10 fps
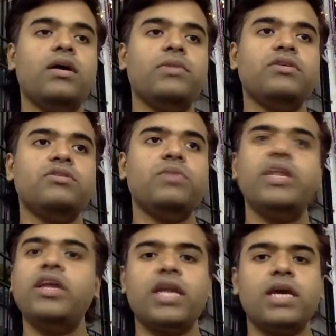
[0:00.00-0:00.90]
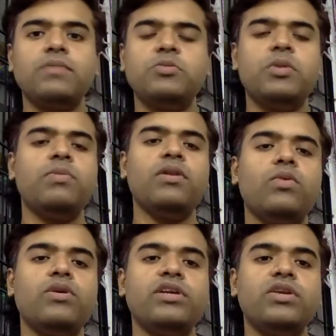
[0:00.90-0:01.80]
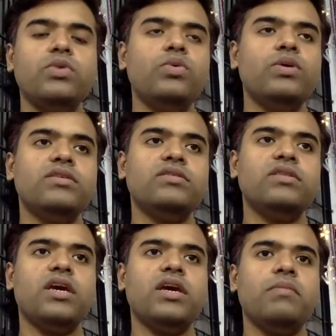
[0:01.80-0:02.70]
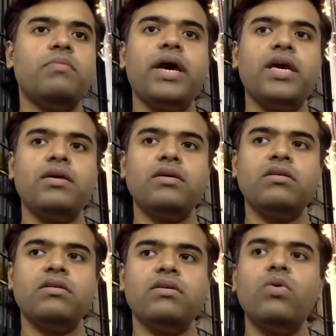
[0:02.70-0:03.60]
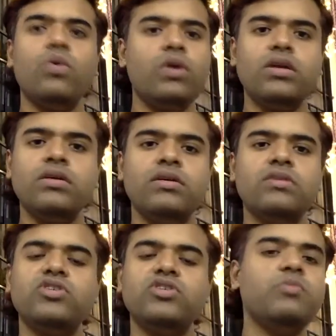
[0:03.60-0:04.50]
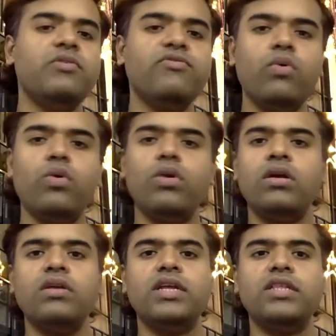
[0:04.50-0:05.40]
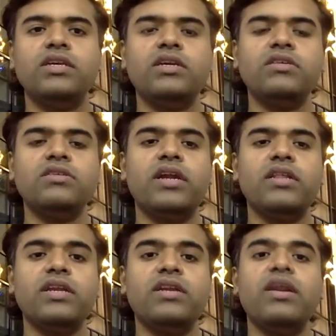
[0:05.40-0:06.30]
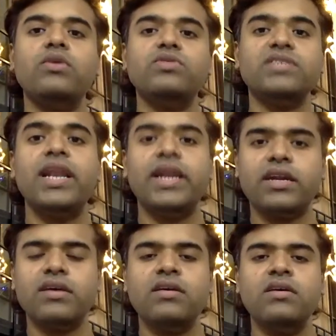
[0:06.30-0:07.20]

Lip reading: because many a times people, they do is they buy gold just before Dhanteras and they try to sell it